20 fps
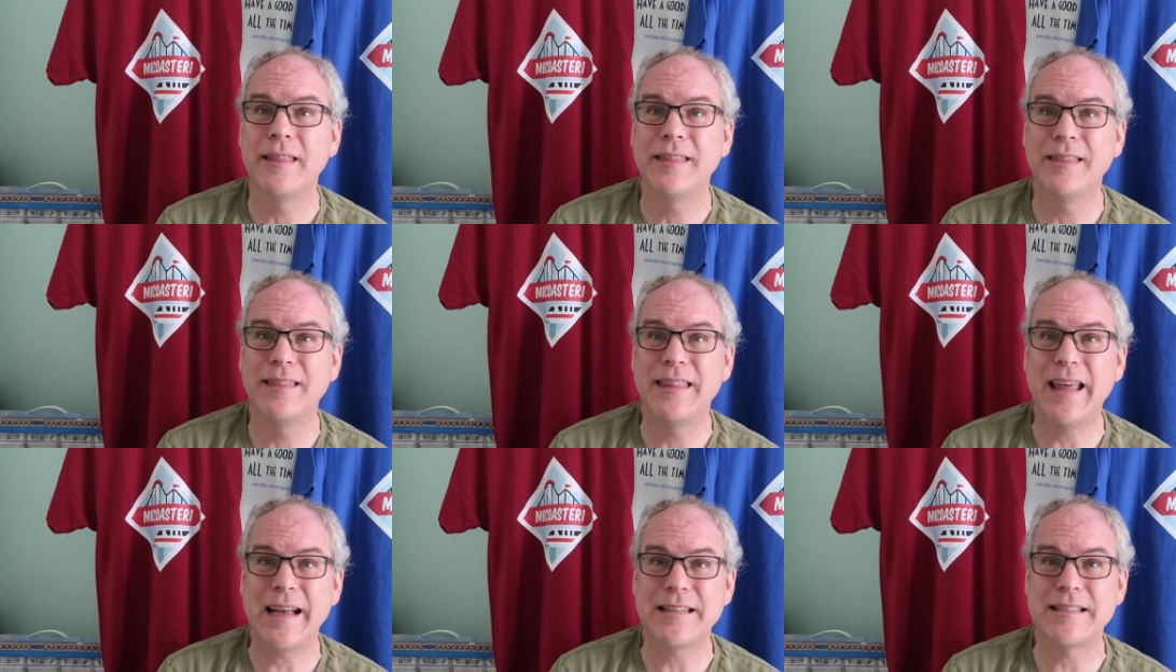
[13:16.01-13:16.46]

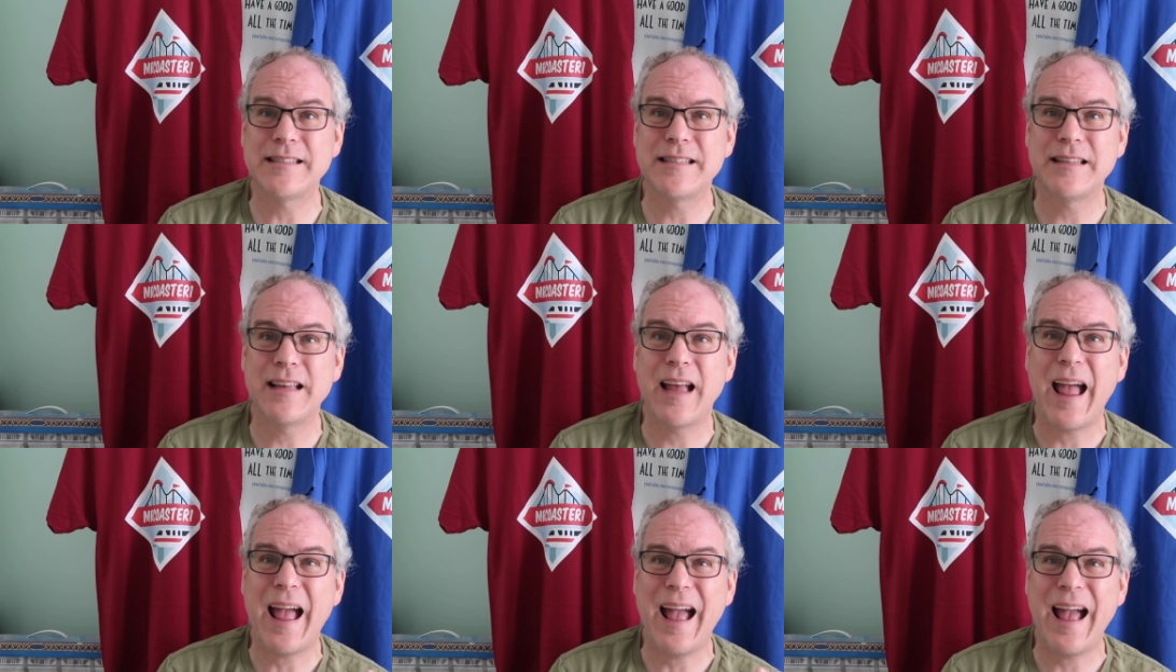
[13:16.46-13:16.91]

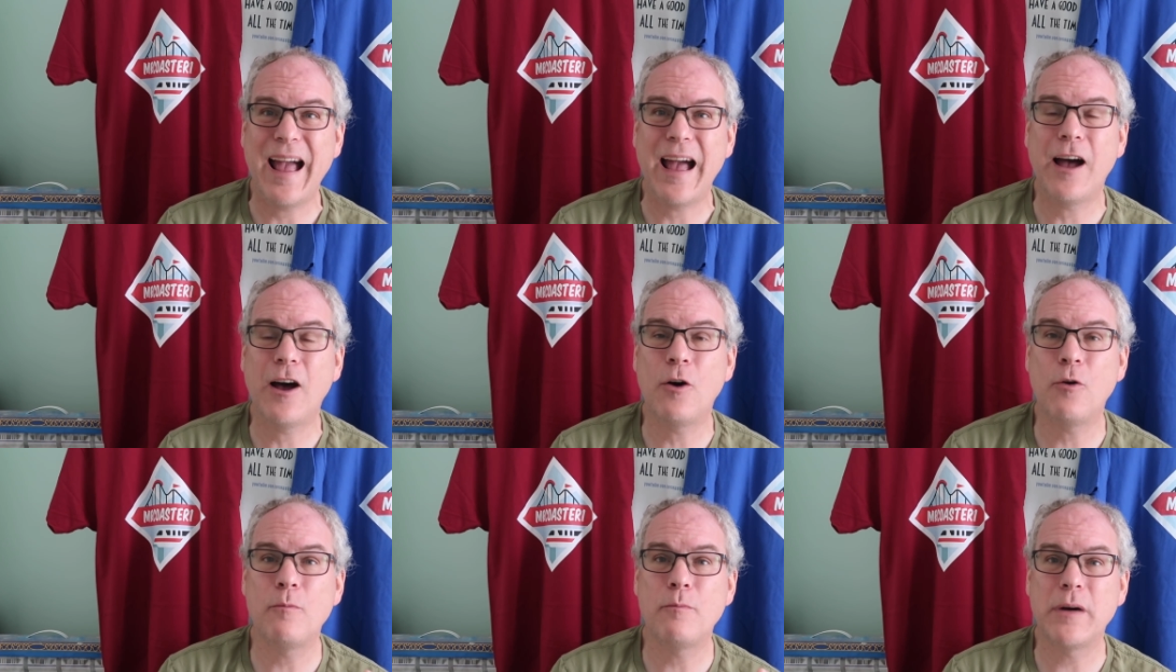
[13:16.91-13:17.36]
That's
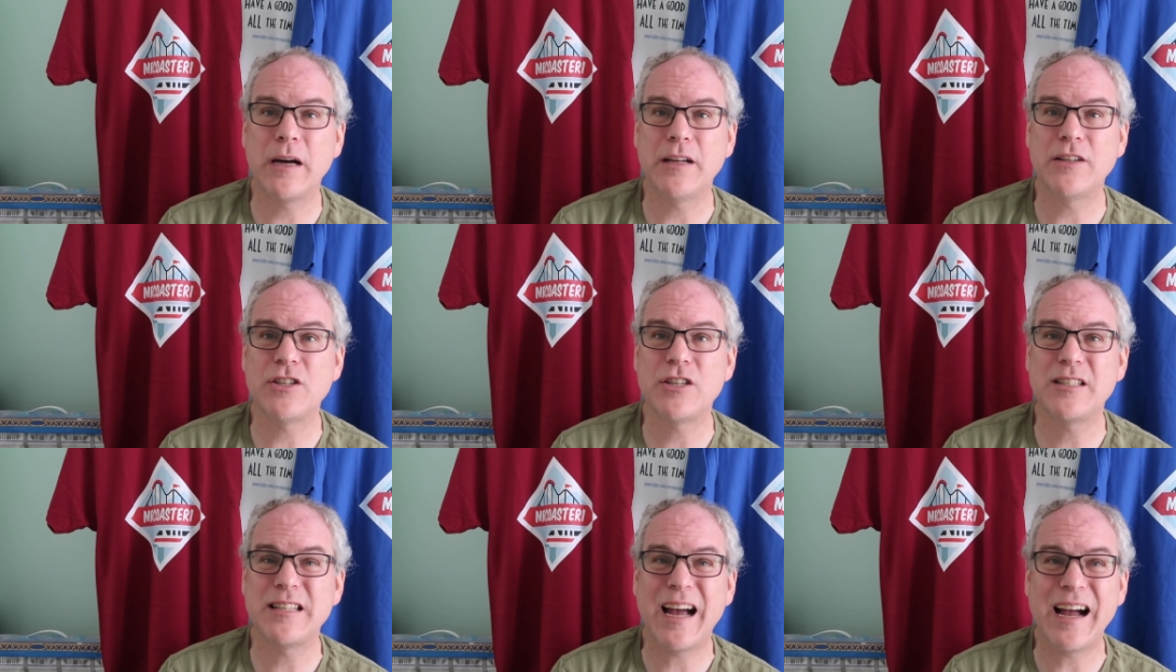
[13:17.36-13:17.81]
how
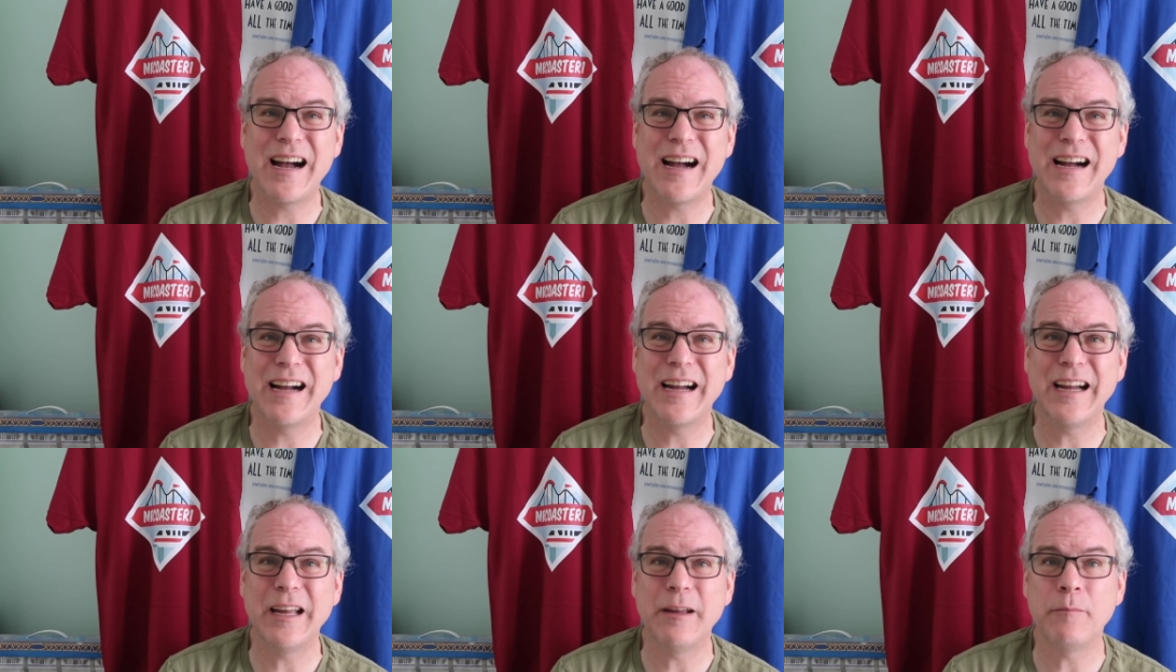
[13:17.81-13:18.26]
much
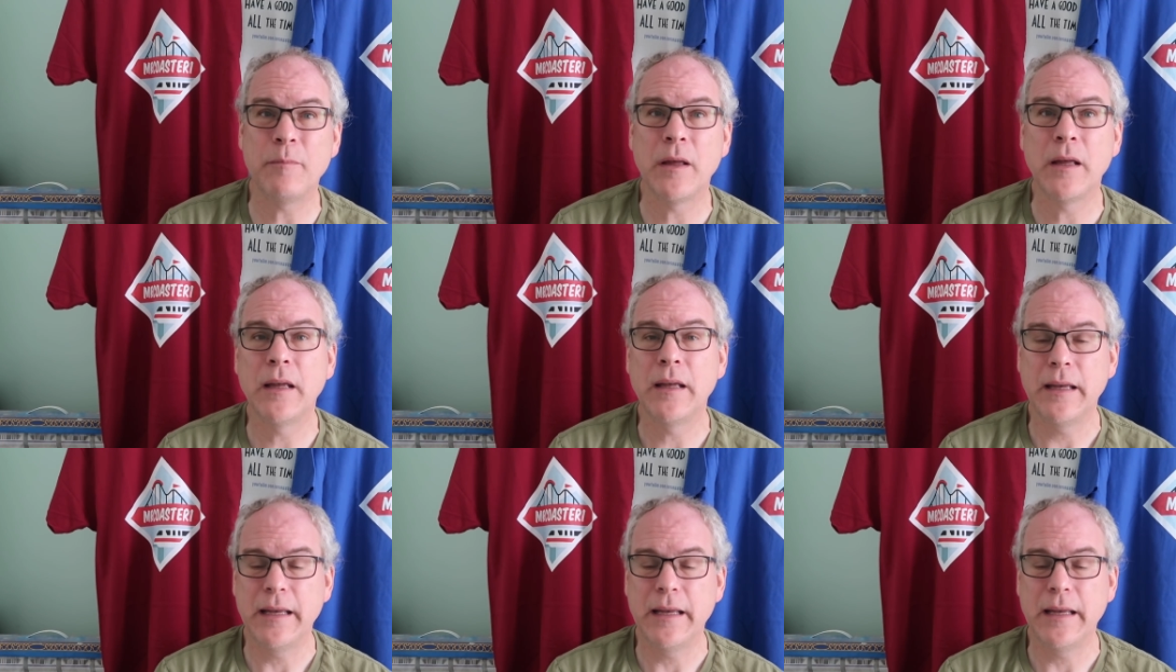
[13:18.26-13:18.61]
time